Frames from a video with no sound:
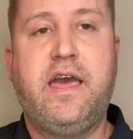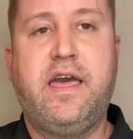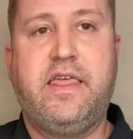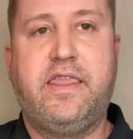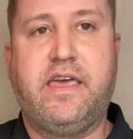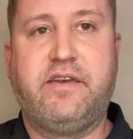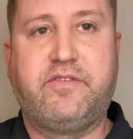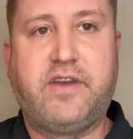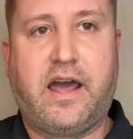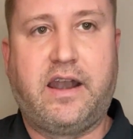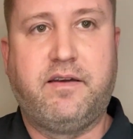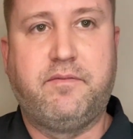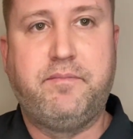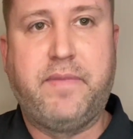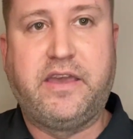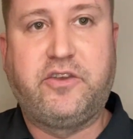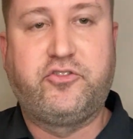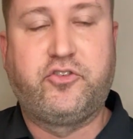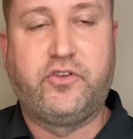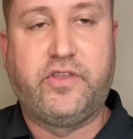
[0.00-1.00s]
they've got to
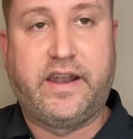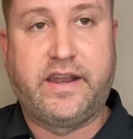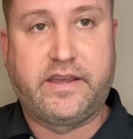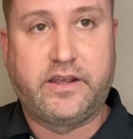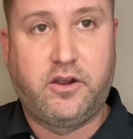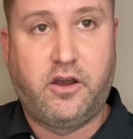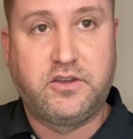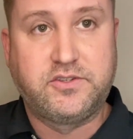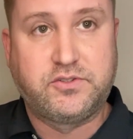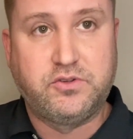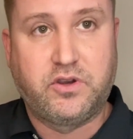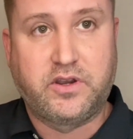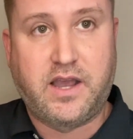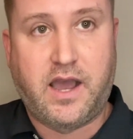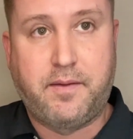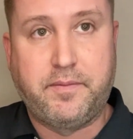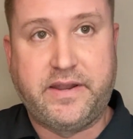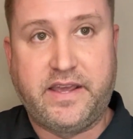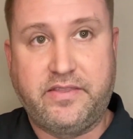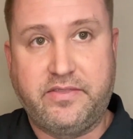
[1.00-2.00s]
make sure that it can also
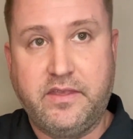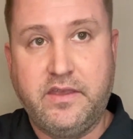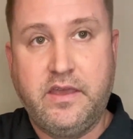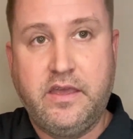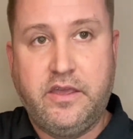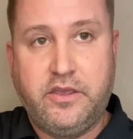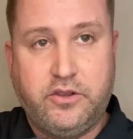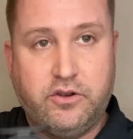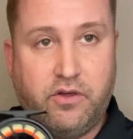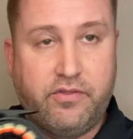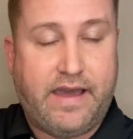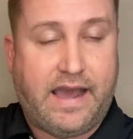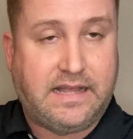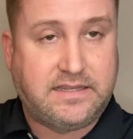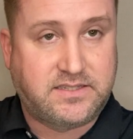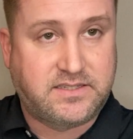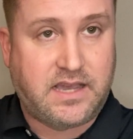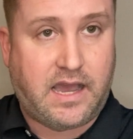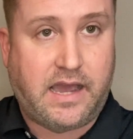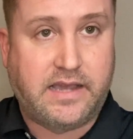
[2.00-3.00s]
accommodate, that
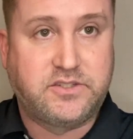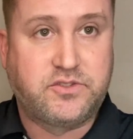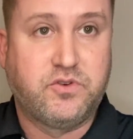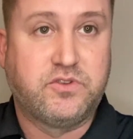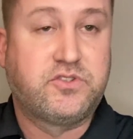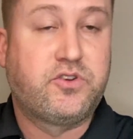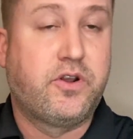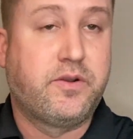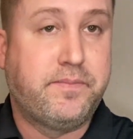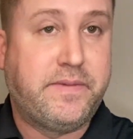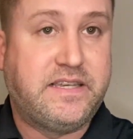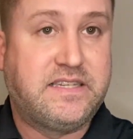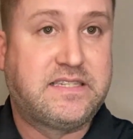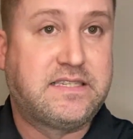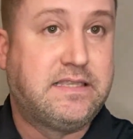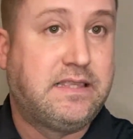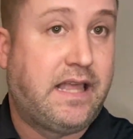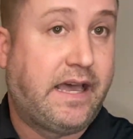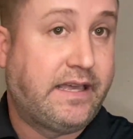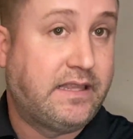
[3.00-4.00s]
size. So it's going to be
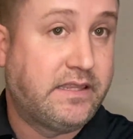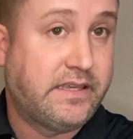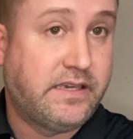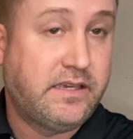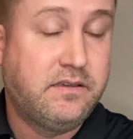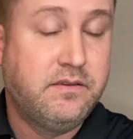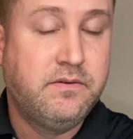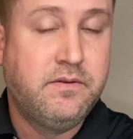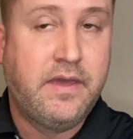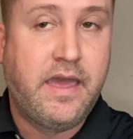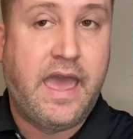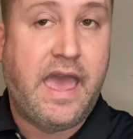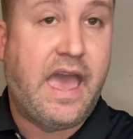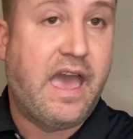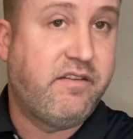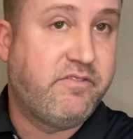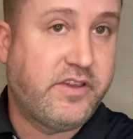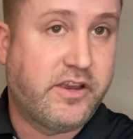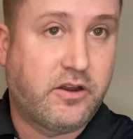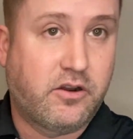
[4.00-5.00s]
slightly
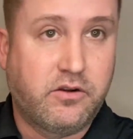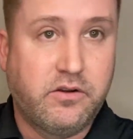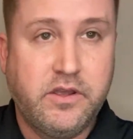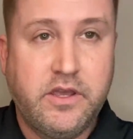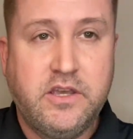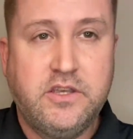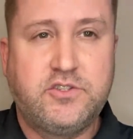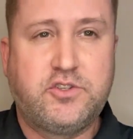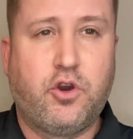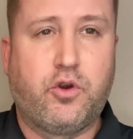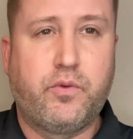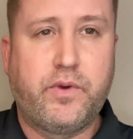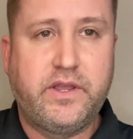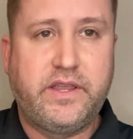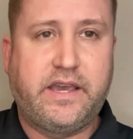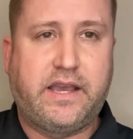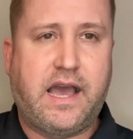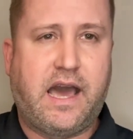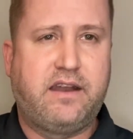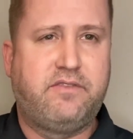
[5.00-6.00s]
heavier. So it
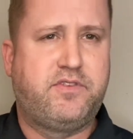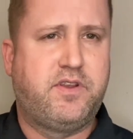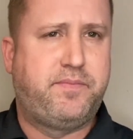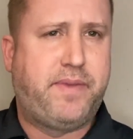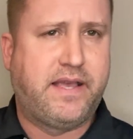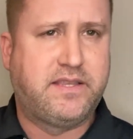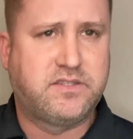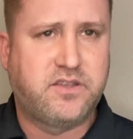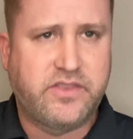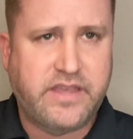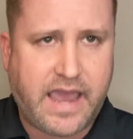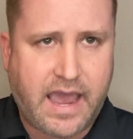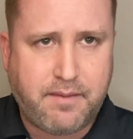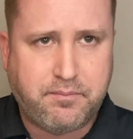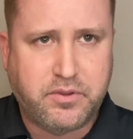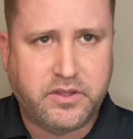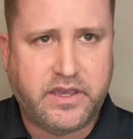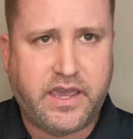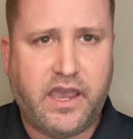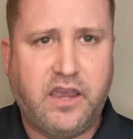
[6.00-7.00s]
really kind of depends on the
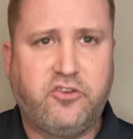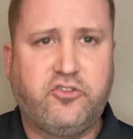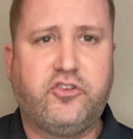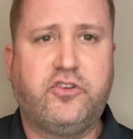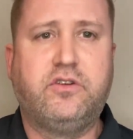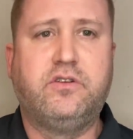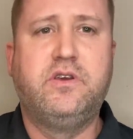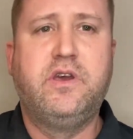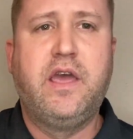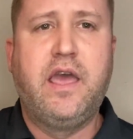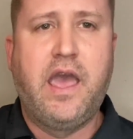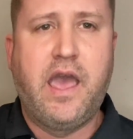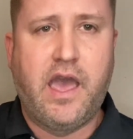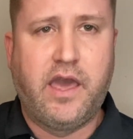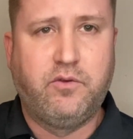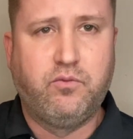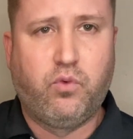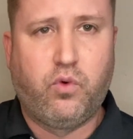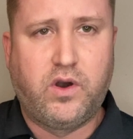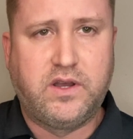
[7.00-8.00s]
application
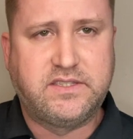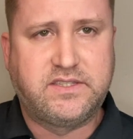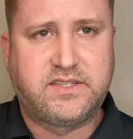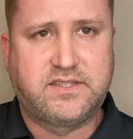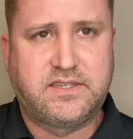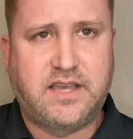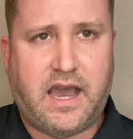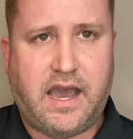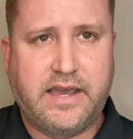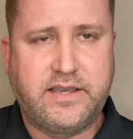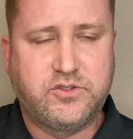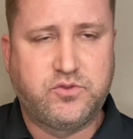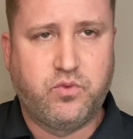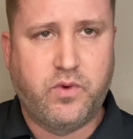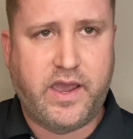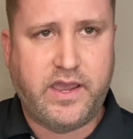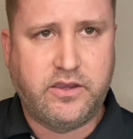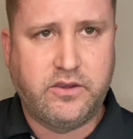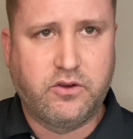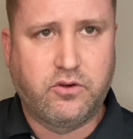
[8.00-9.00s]
and what size
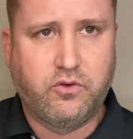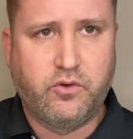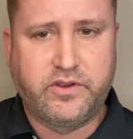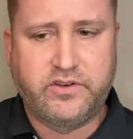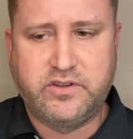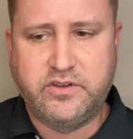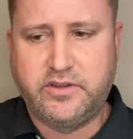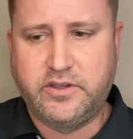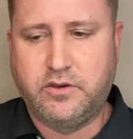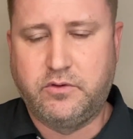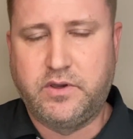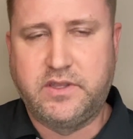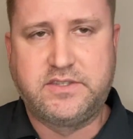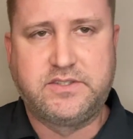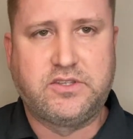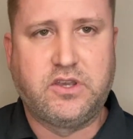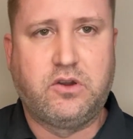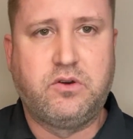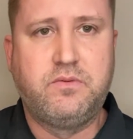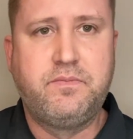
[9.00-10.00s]
weight you're going to deal with.
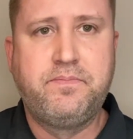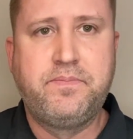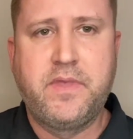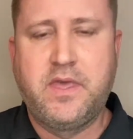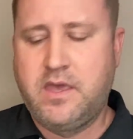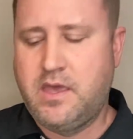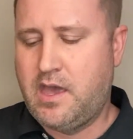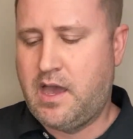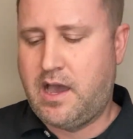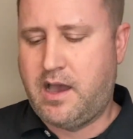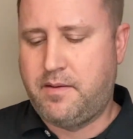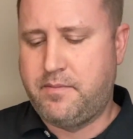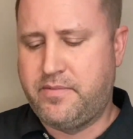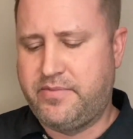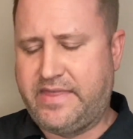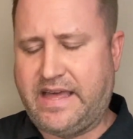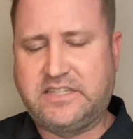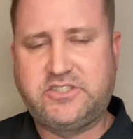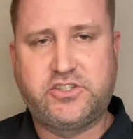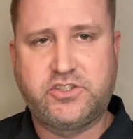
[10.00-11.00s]
So
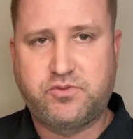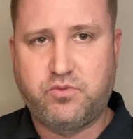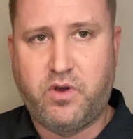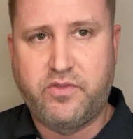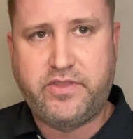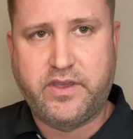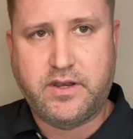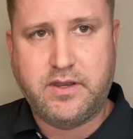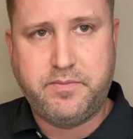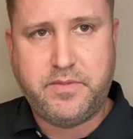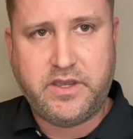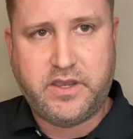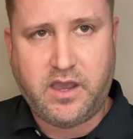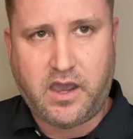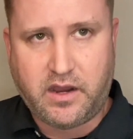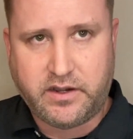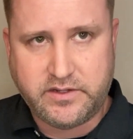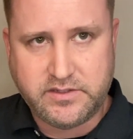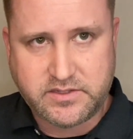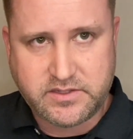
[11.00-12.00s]
that's just one thing to be
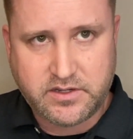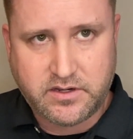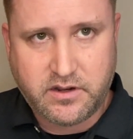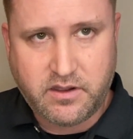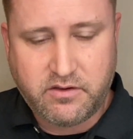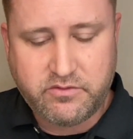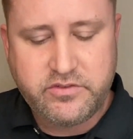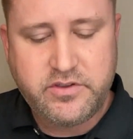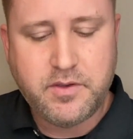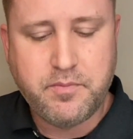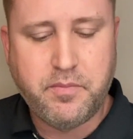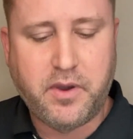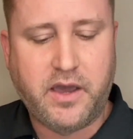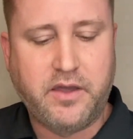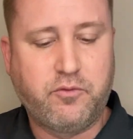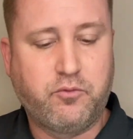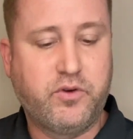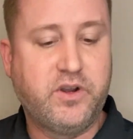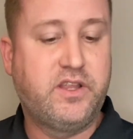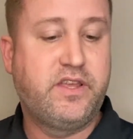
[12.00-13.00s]
cognizant of.
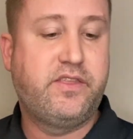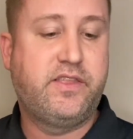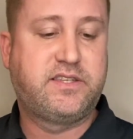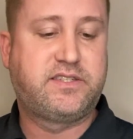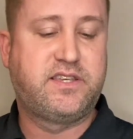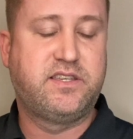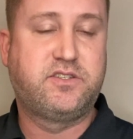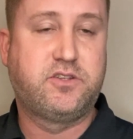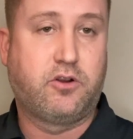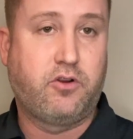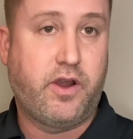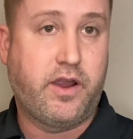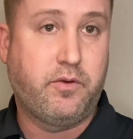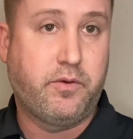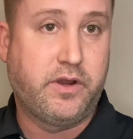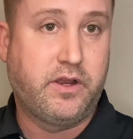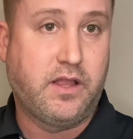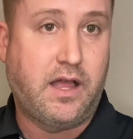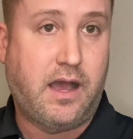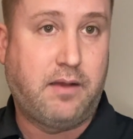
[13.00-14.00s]
But really, this is a great
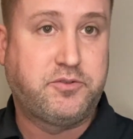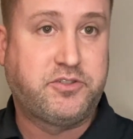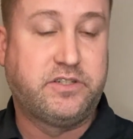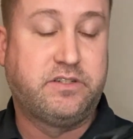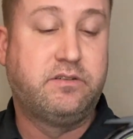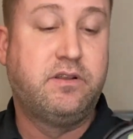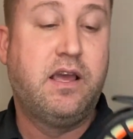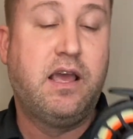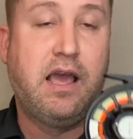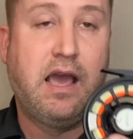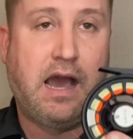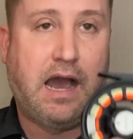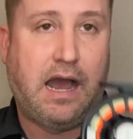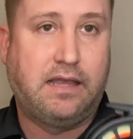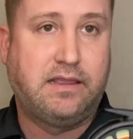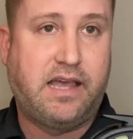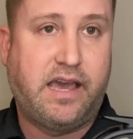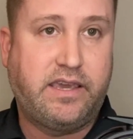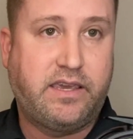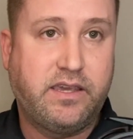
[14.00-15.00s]
reel option. I
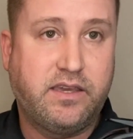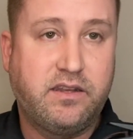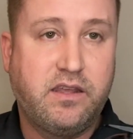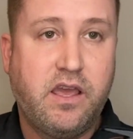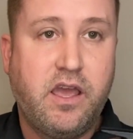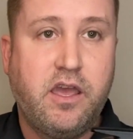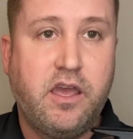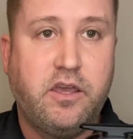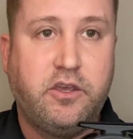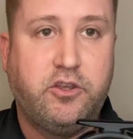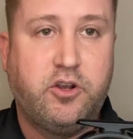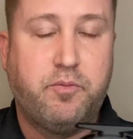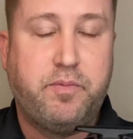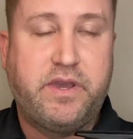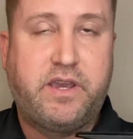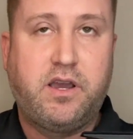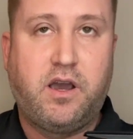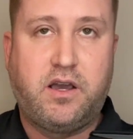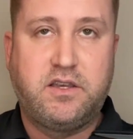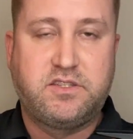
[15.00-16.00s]
like it.
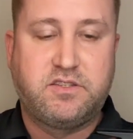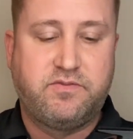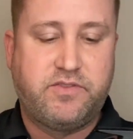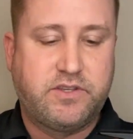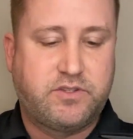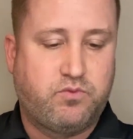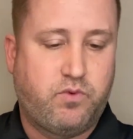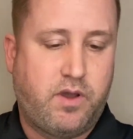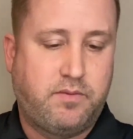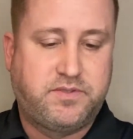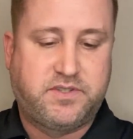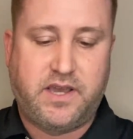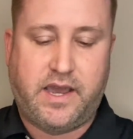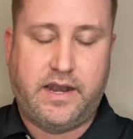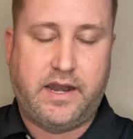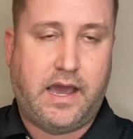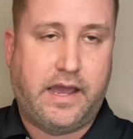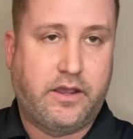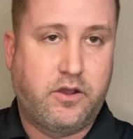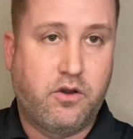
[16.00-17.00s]
Because of this
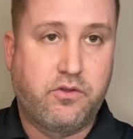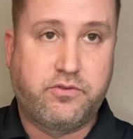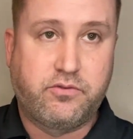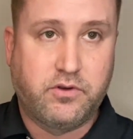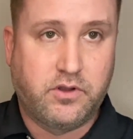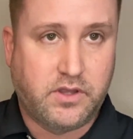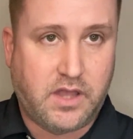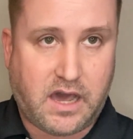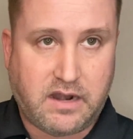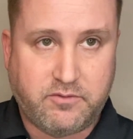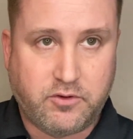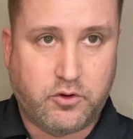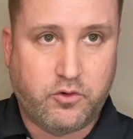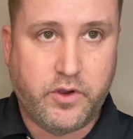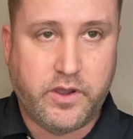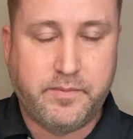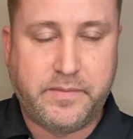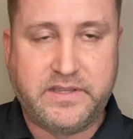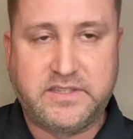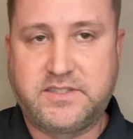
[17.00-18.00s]
website, I go through a lot of
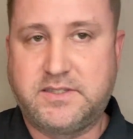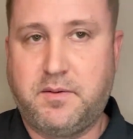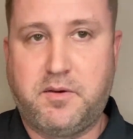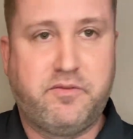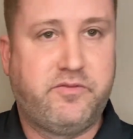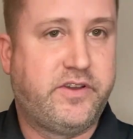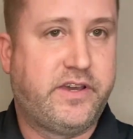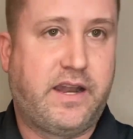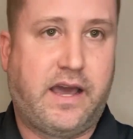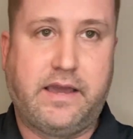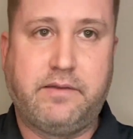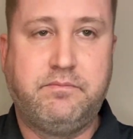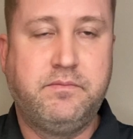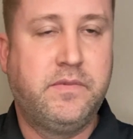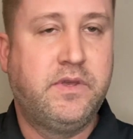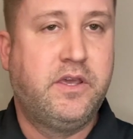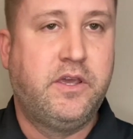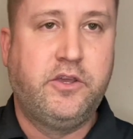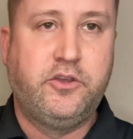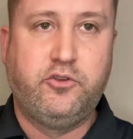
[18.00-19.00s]
equipment. Some of it I
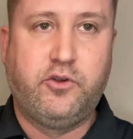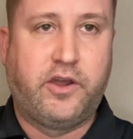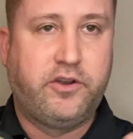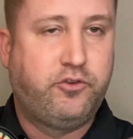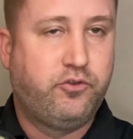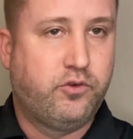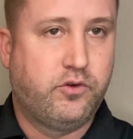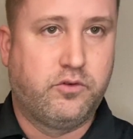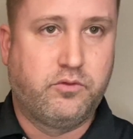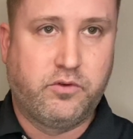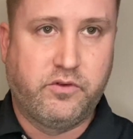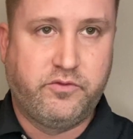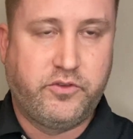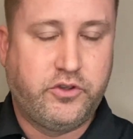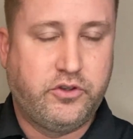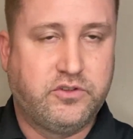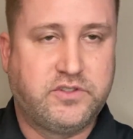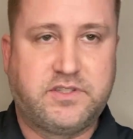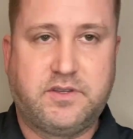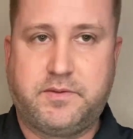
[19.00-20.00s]
do a
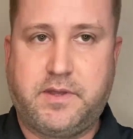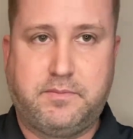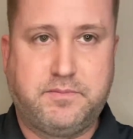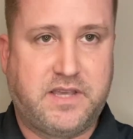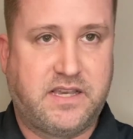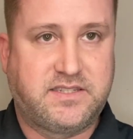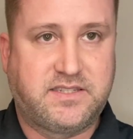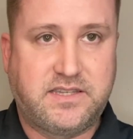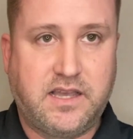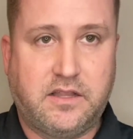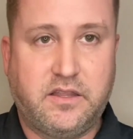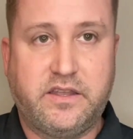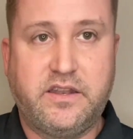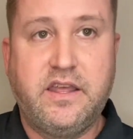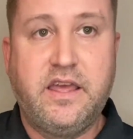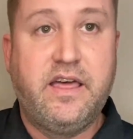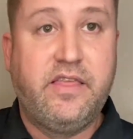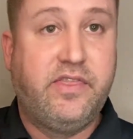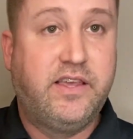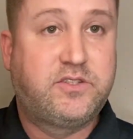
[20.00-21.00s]
review and sometimes I sell it.
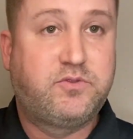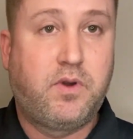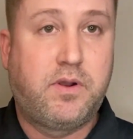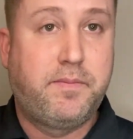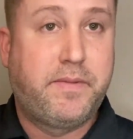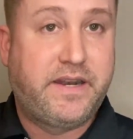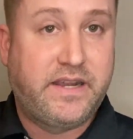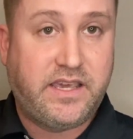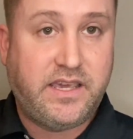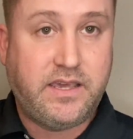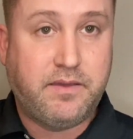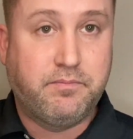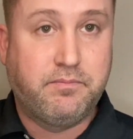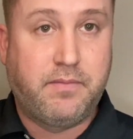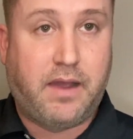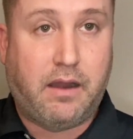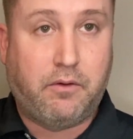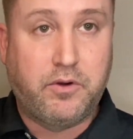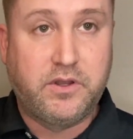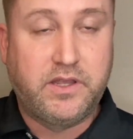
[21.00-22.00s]
This one I'm going to keep.
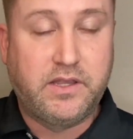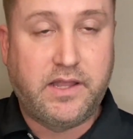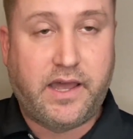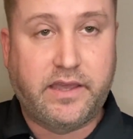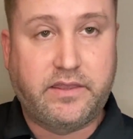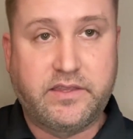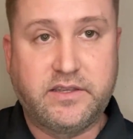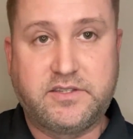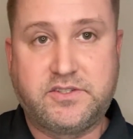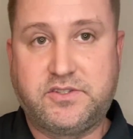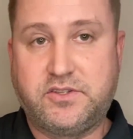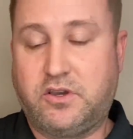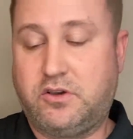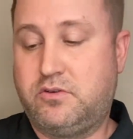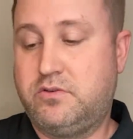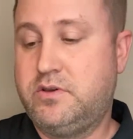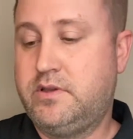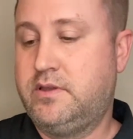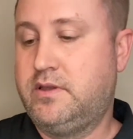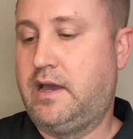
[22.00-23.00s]
I really like this.
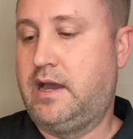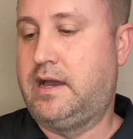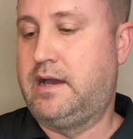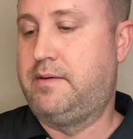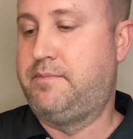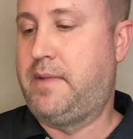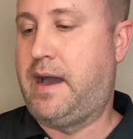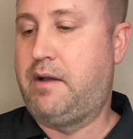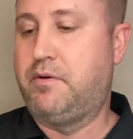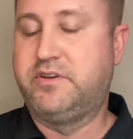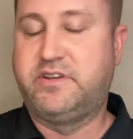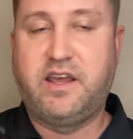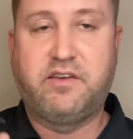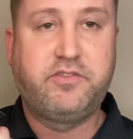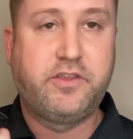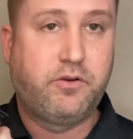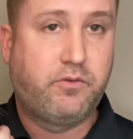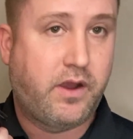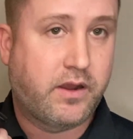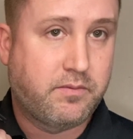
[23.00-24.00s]
So I would
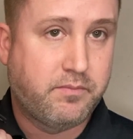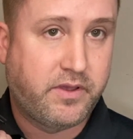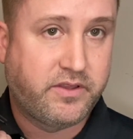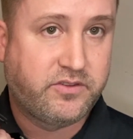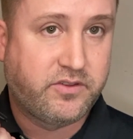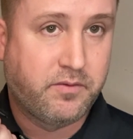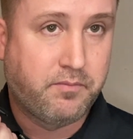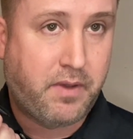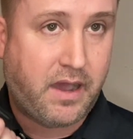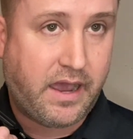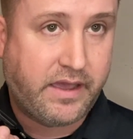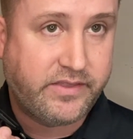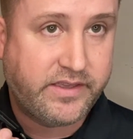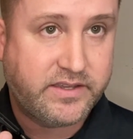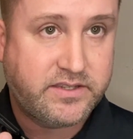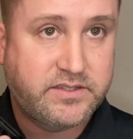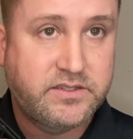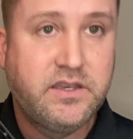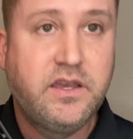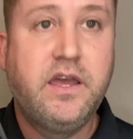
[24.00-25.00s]
definitely recommend to buy
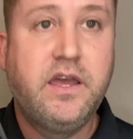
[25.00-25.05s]
this.